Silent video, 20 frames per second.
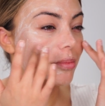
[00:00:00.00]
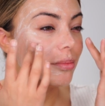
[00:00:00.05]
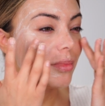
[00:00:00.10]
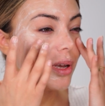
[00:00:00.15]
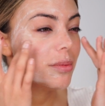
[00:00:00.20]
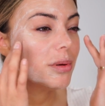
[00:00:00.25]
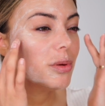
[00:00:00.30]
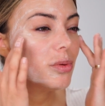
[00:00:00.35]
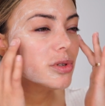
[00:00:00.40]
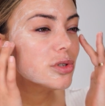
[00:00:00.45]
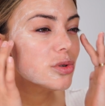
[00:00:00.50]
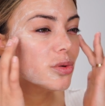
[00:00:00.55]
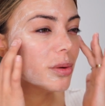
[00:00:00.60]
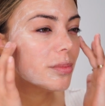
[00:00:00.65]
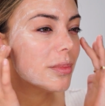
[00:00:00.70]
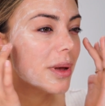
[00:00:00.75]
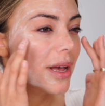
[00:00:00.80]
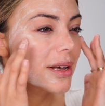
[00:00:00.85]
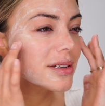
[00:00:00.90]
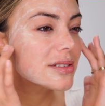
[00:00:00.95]
maybe we'll do a
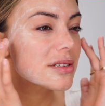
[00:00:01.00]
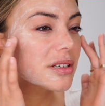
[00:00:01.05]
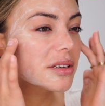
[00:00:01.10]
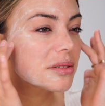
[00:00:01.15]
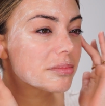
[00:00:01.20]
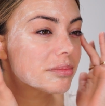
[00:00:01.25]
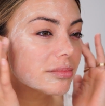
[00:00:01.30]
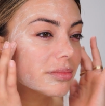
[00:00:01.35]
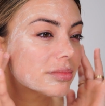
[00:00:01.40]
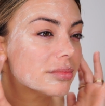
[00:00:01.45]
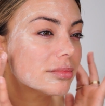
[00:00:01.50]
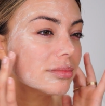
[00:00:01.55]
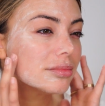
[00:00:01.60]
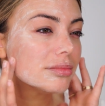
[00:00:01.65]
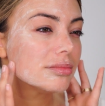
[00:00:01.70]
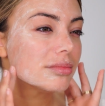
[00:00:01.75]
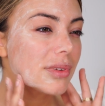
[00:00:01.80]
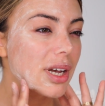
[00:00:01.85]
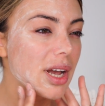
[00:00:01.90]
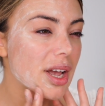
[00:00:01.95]
mask.
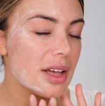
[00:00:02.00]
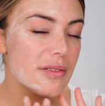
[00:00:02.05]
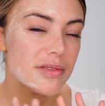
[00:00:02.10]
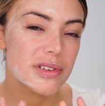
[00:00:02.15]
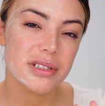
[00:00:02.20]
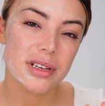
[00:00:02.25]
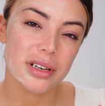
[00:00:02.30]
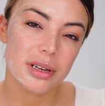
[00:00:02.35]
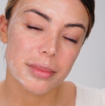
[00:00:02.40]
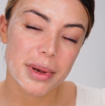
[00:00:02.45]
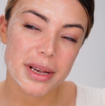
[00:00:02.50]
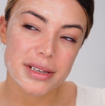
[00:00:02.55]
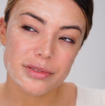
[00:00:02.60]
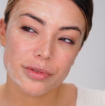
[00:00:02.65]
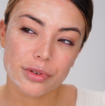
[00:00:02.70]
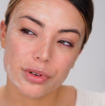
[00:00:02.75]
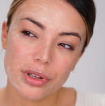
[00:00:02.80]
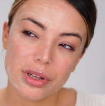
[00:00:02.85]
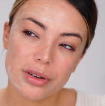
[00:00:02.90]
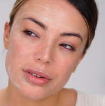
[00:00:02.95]
I haven't done a mask
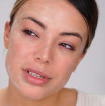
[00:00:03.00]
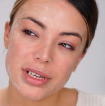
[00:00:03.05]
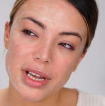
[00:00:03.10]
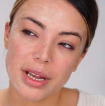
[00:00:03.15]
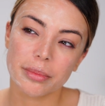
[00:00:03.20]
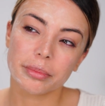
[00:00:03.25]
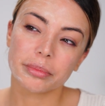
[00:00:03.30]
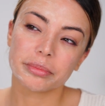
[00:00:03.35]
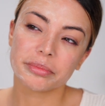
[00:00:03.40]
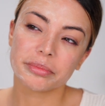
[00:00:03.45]
for a long time.